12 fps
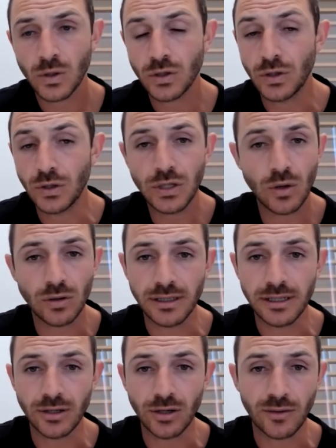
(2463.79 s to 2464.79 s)
could go
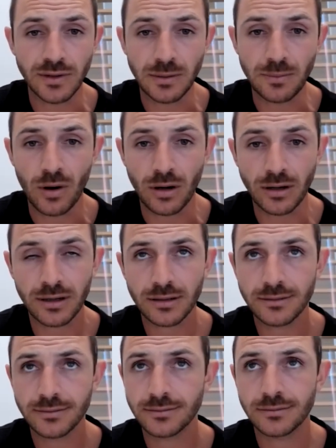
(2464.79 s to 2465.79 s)
look at an RV park,
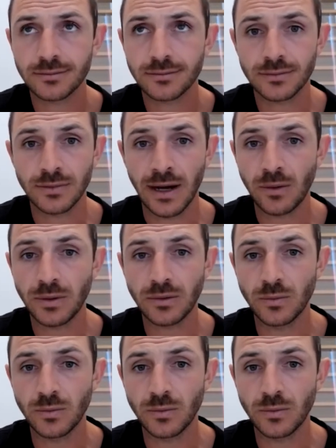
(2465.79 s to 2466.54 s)
right?